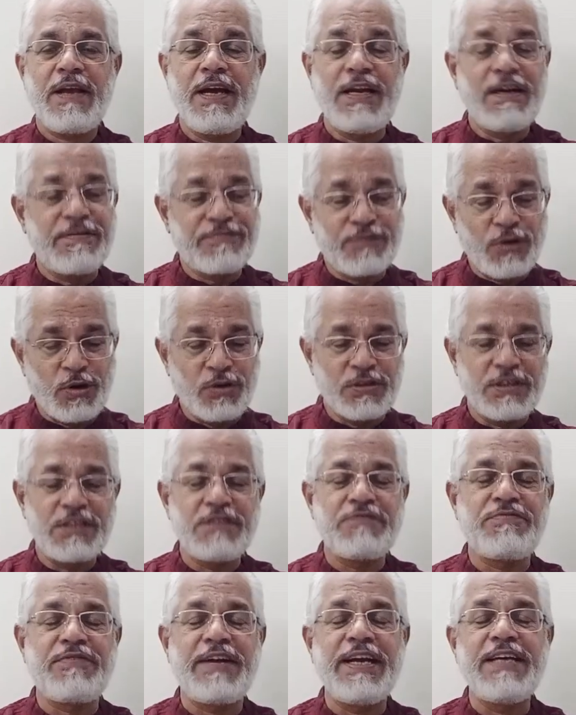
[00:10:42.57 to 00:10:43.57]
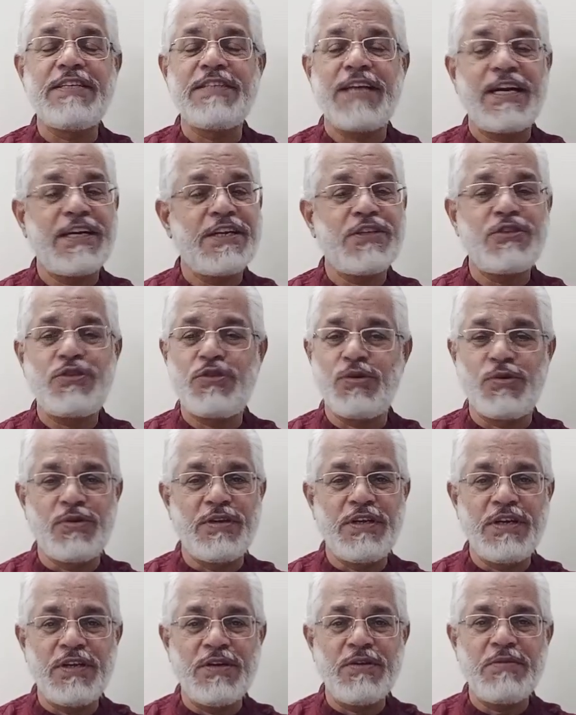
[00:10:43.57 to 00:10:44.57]
And of course, his friends understood,
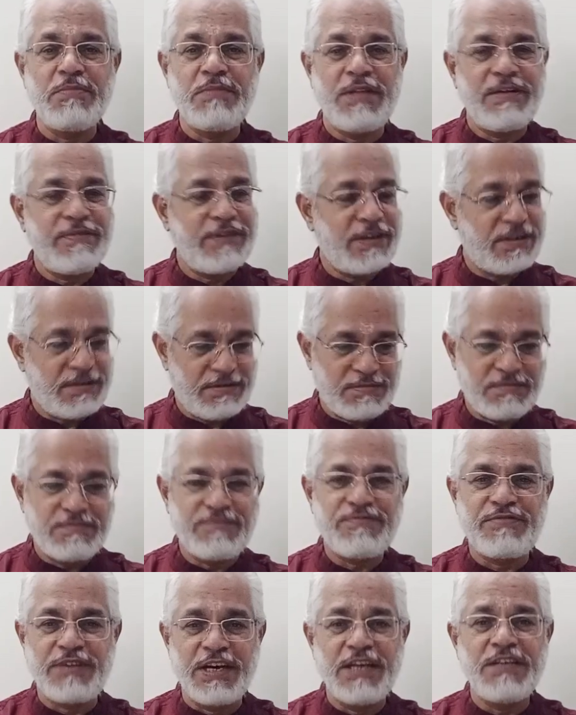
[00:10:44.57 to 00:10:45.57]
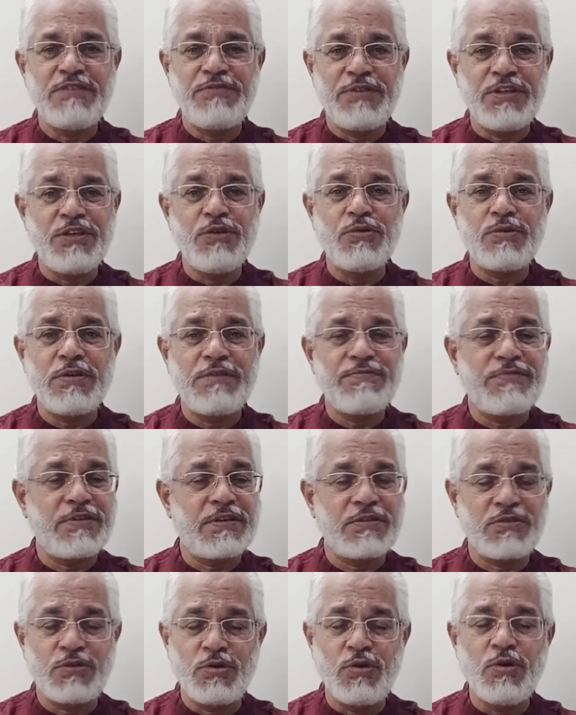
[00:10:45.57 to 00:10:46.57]
you know, they were friends with Newton
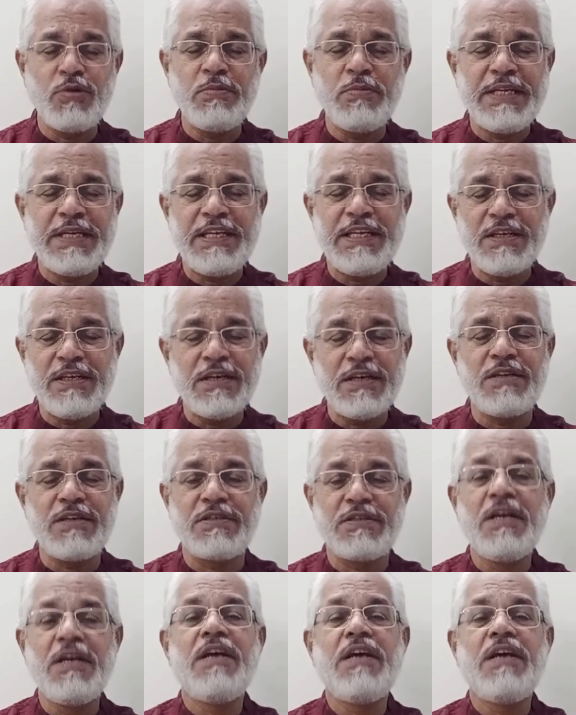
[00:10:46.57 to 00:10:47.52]
for so many years.